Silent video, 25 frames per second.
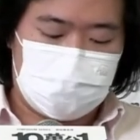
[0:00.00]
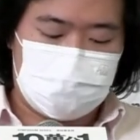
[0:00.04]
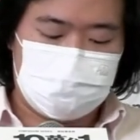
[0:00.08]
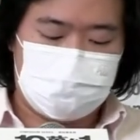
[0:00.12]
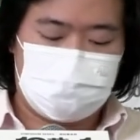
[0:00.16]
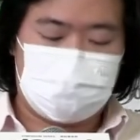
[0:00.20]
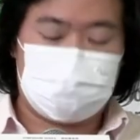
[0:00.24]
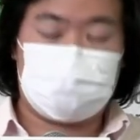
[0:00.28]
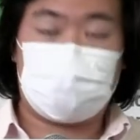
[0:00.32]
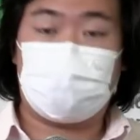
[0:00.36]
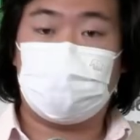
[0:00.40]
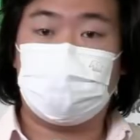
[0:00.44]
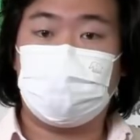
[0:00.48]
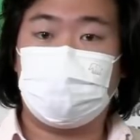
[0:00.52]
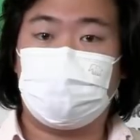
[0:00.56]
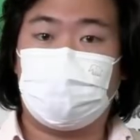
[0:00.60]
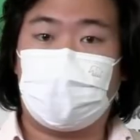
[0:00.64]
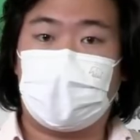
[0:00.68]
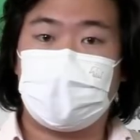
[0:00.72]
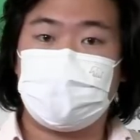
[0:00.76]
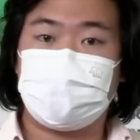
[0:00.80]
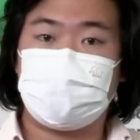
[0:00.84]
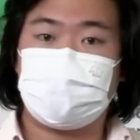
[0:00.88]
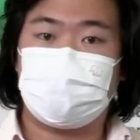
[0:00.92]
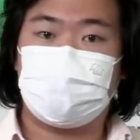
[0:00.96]
Our
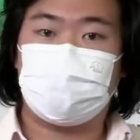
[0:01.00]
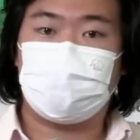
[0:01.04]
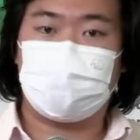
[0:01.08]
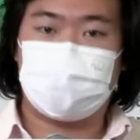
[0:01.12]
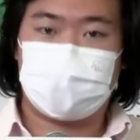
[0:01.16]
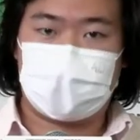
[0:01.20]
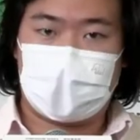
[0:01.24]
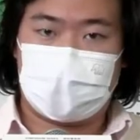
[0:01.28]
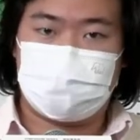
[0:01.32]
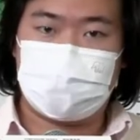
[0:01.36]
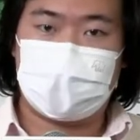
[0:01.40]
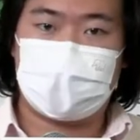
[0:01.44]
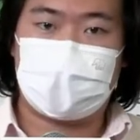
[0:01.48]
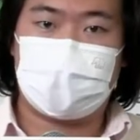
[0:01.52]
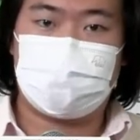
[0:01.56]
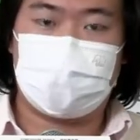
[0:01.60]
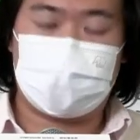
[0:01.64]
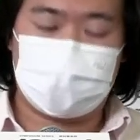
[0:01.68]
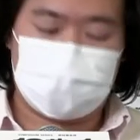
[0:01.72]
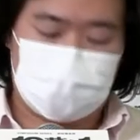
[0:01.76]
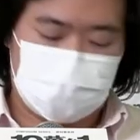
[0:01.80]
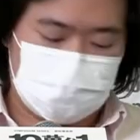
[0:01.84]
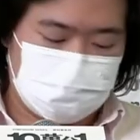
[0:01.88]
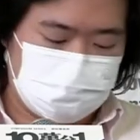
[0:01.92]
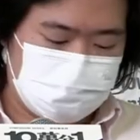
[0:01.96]
guests will try to
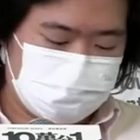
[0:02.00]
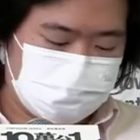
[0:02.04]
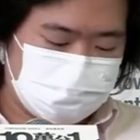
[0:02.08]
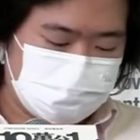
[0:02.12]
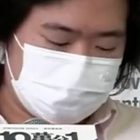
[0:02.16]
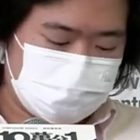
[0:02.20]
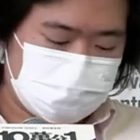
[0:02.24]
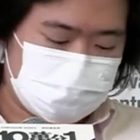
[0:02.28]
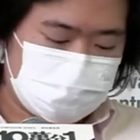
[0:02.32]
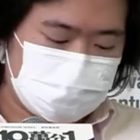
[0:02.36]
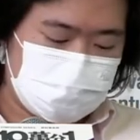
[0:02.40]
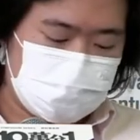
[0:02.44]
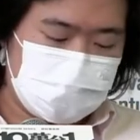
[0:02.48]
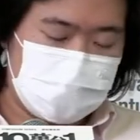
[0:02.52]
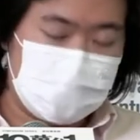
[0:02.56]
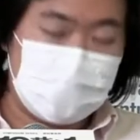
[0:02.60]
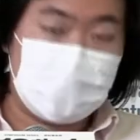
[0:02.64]
answer your questions